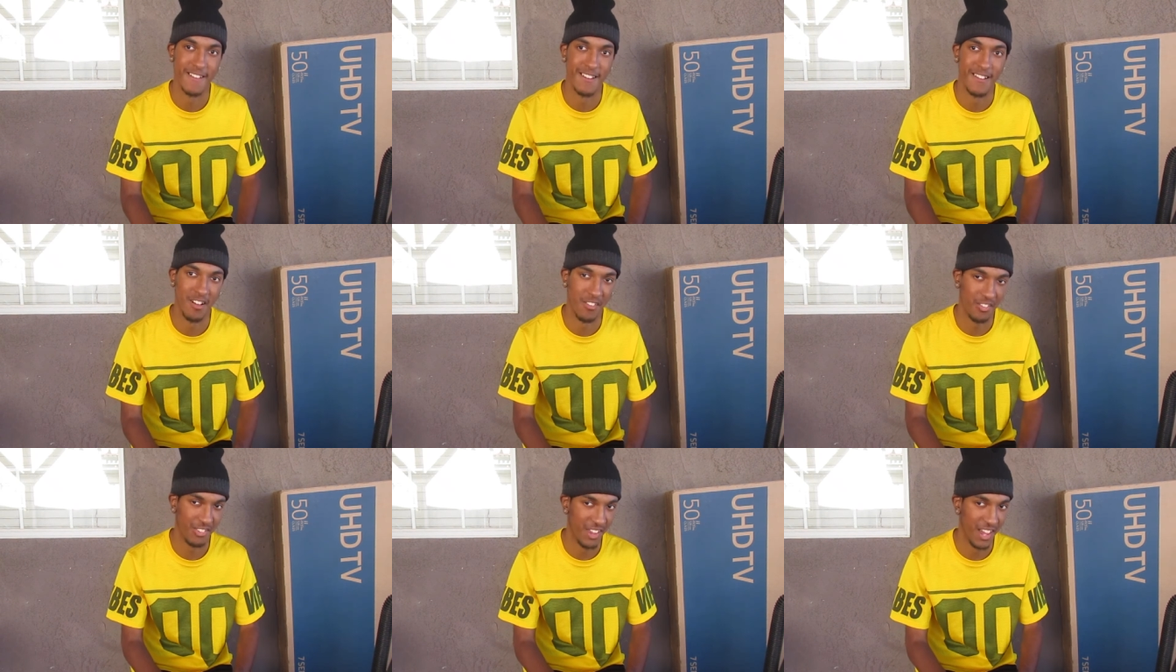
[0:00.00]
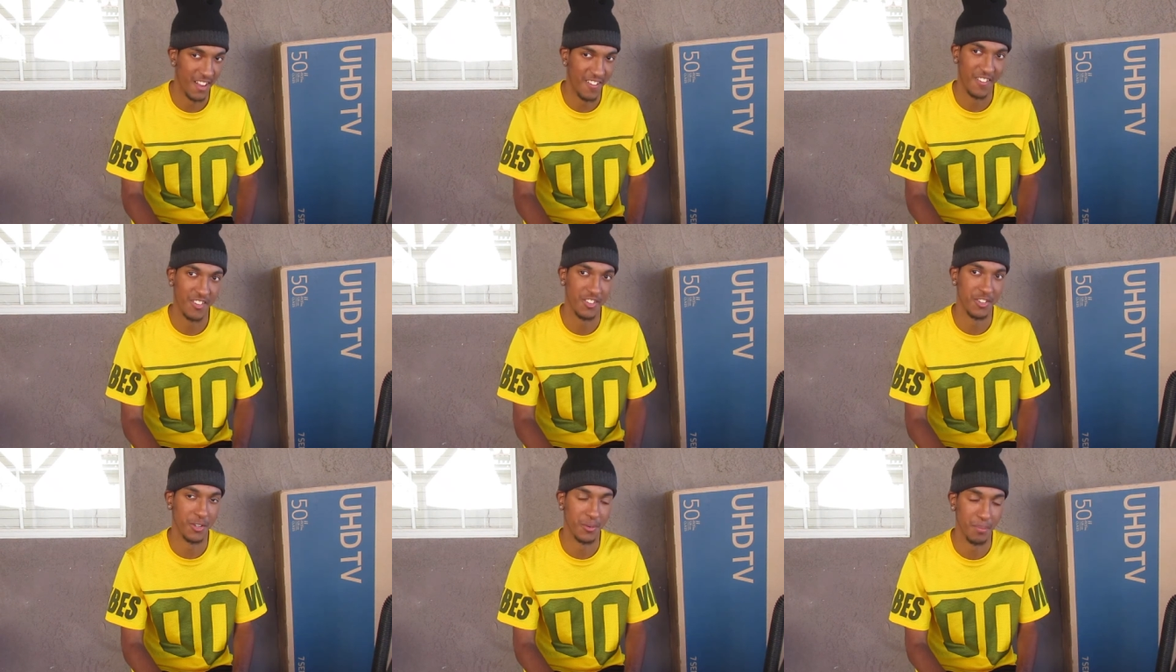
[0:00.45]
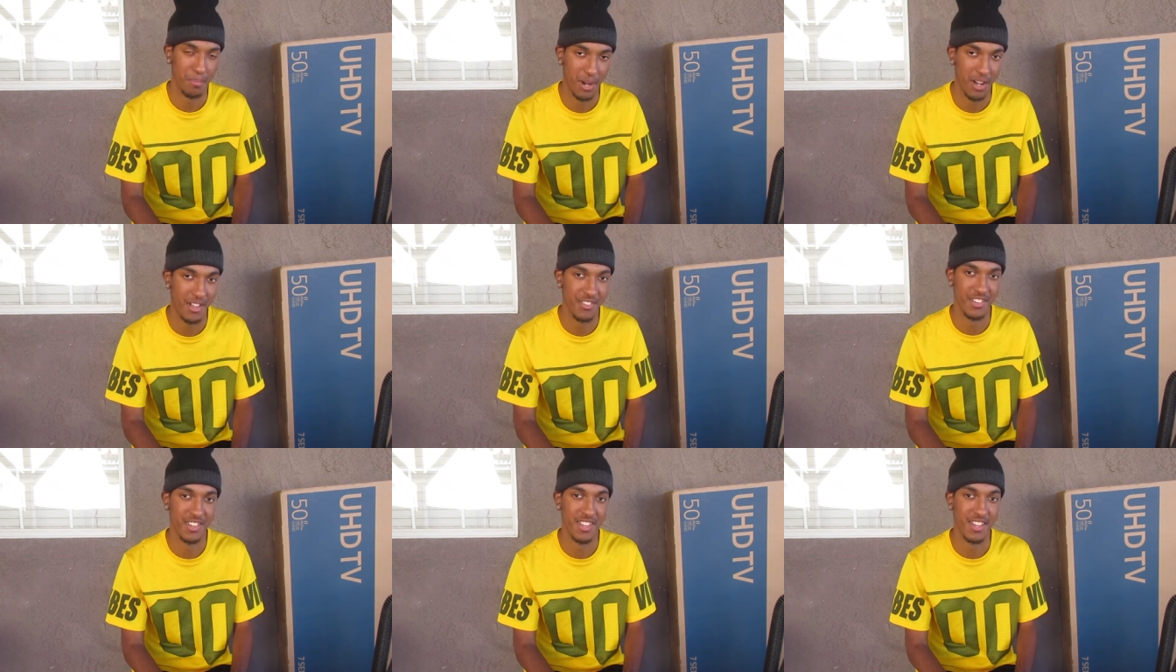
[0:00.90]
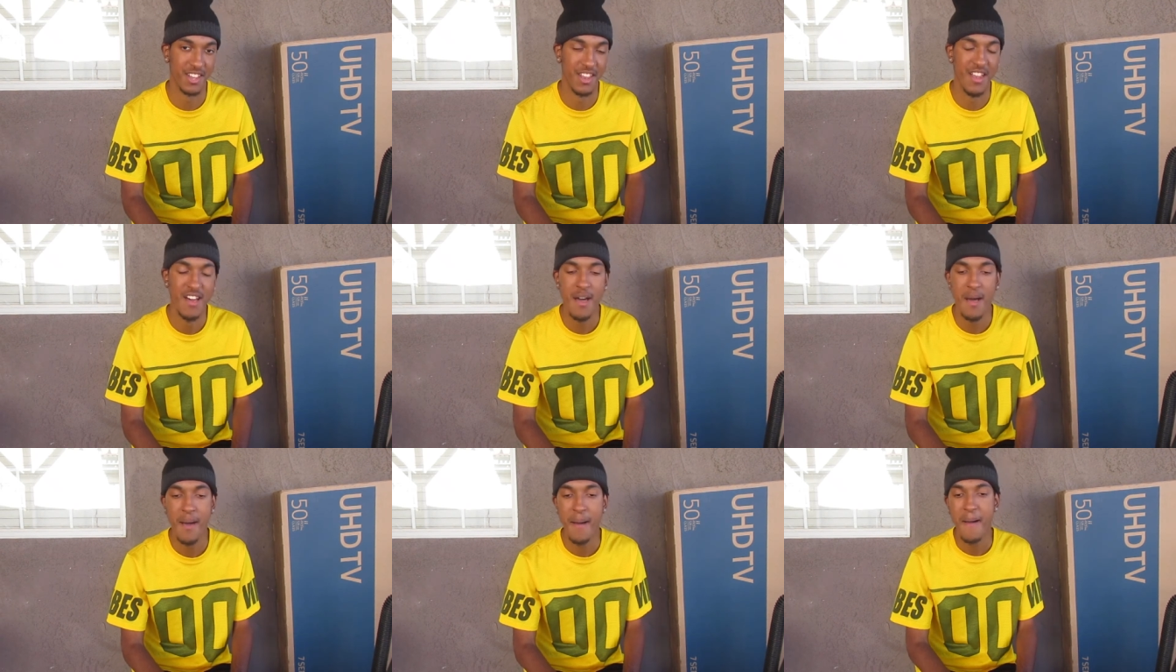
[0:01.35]
You know what I'm saying? Let's just punch it in.
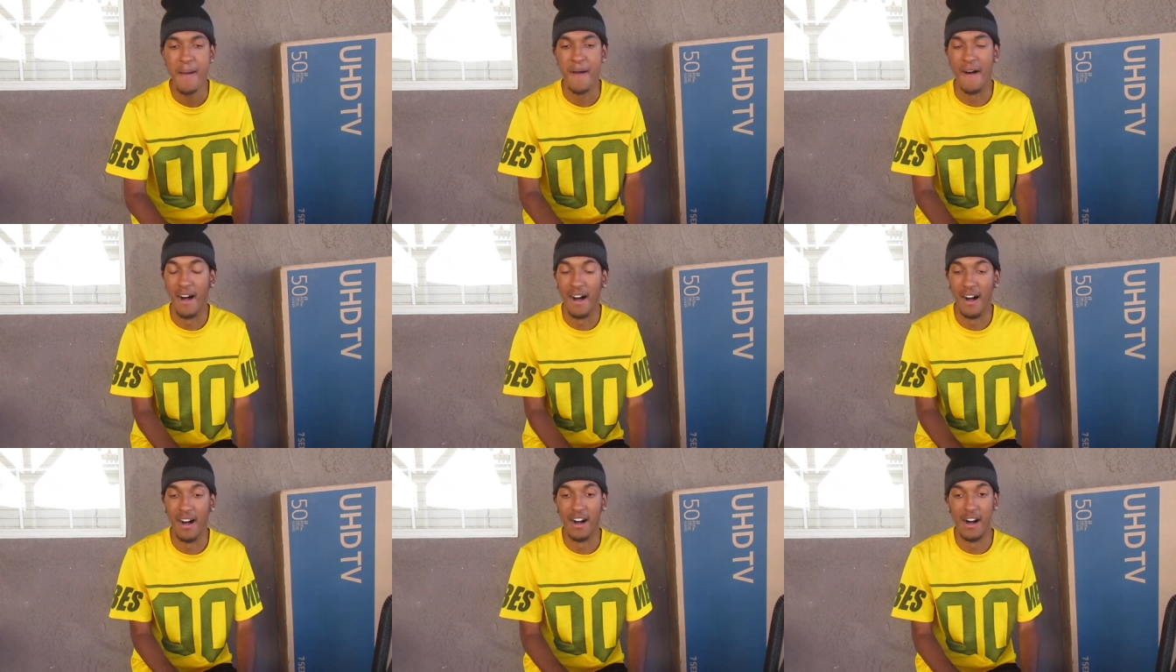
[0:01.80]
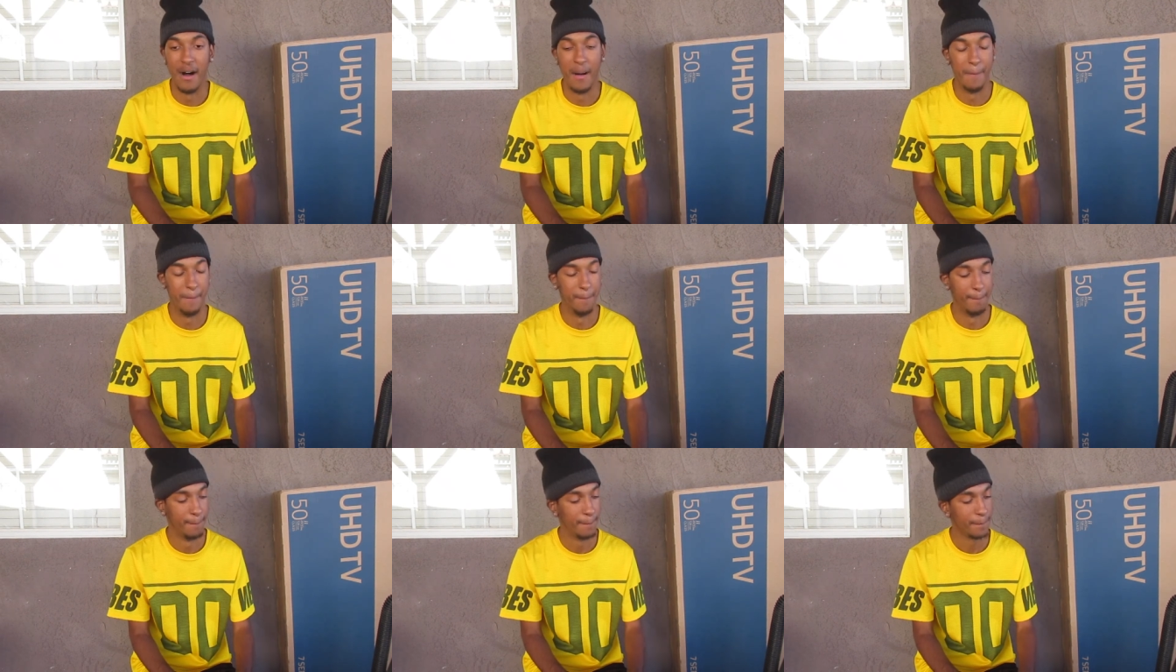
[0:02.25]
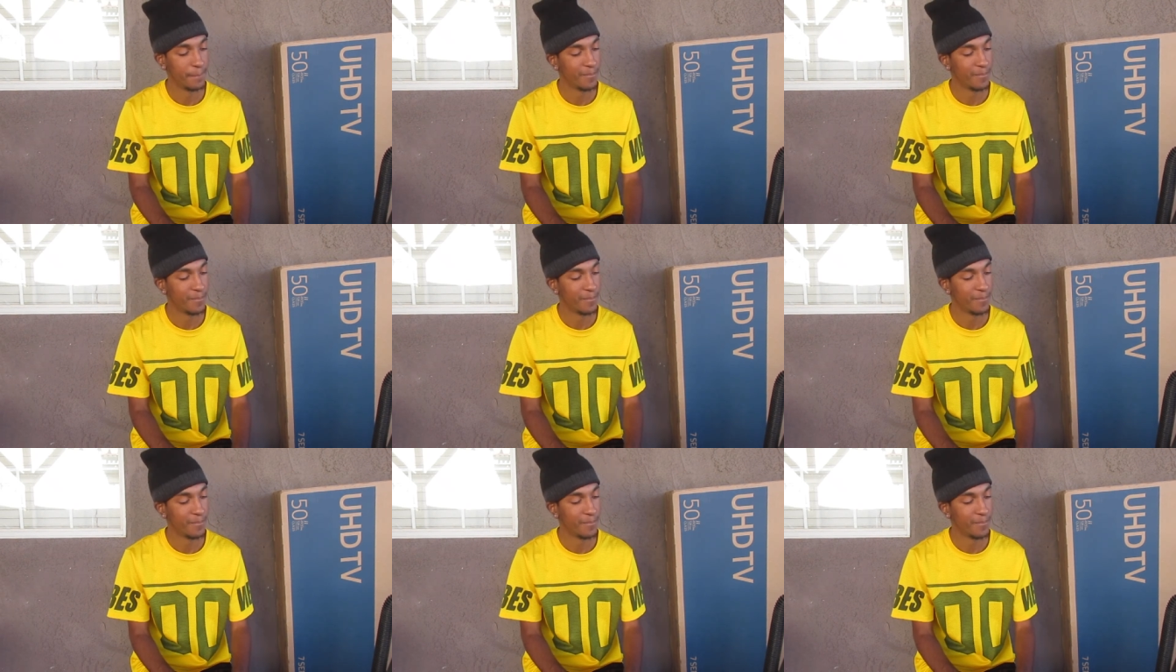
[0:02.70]
Um,